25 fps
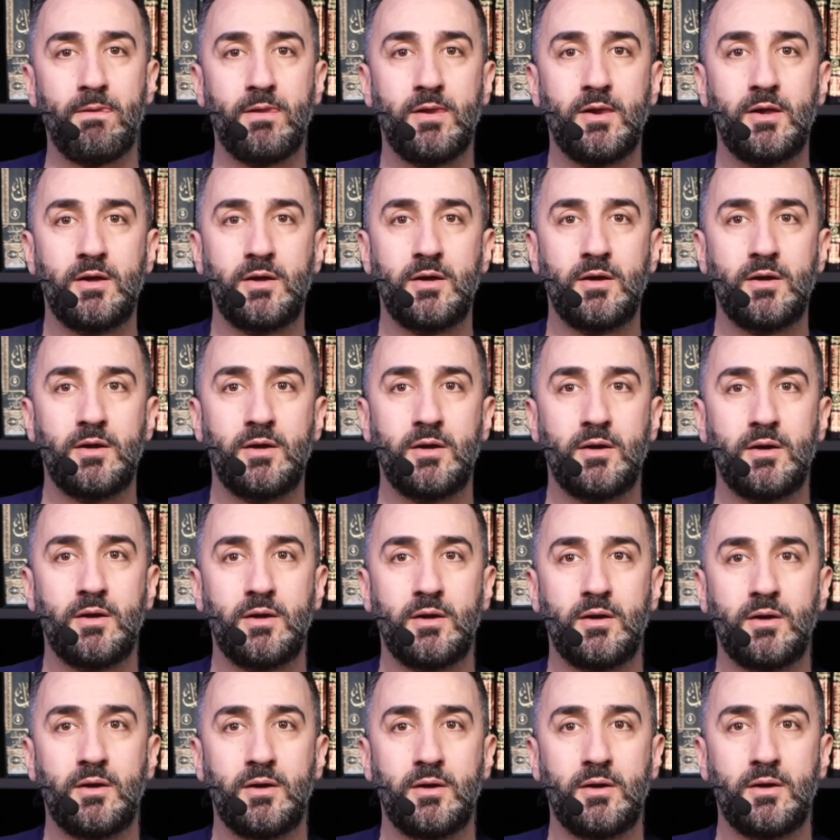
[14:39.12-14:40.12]

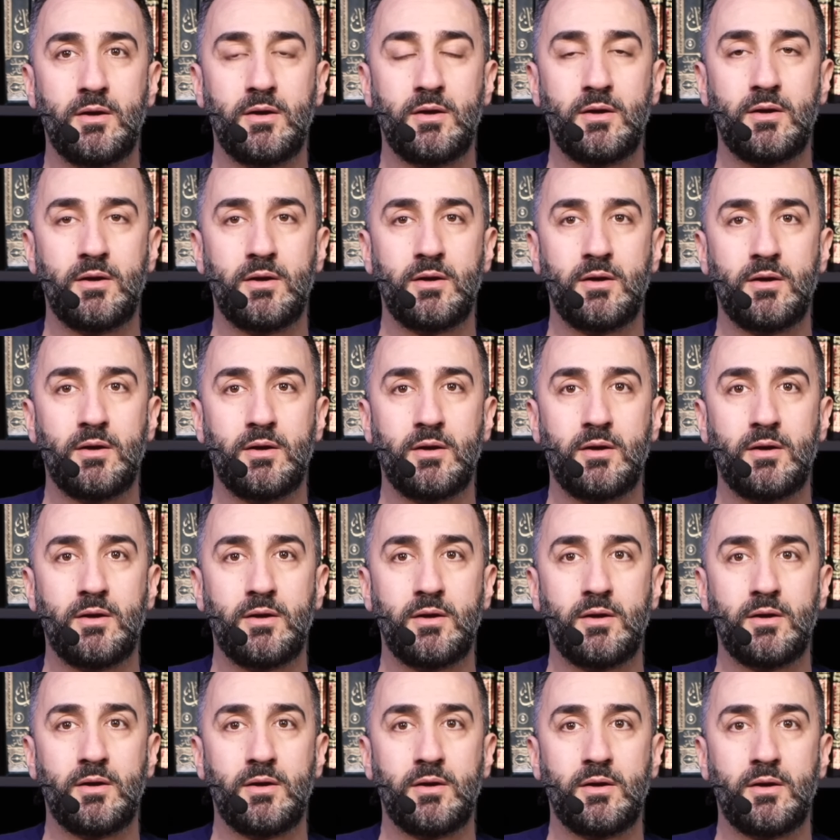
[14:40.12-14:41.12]

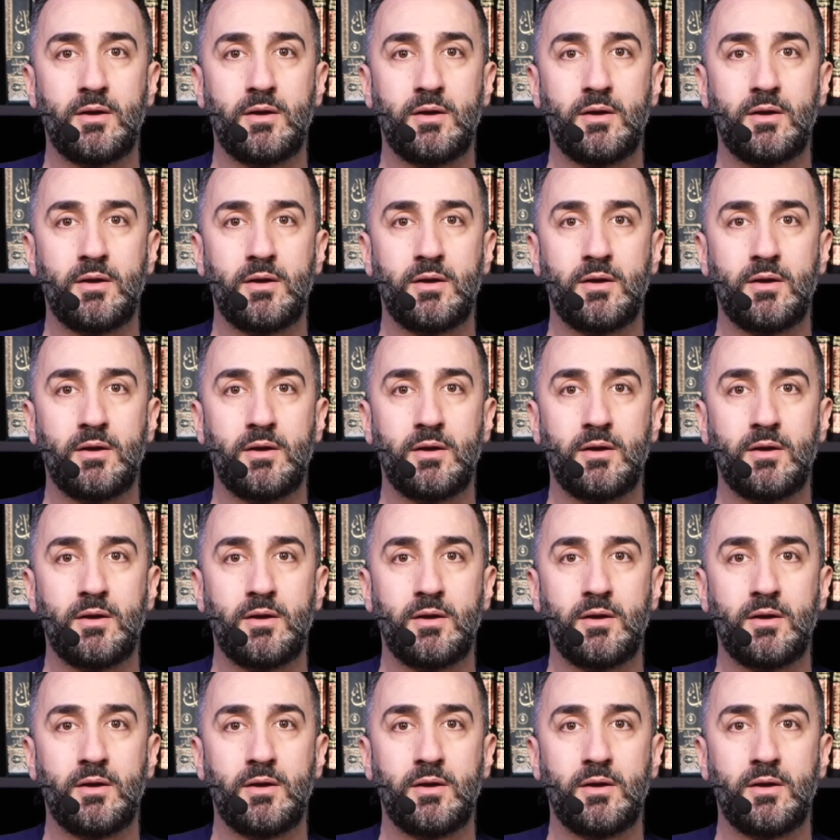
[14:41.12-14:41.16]
No one is speaking in this clip.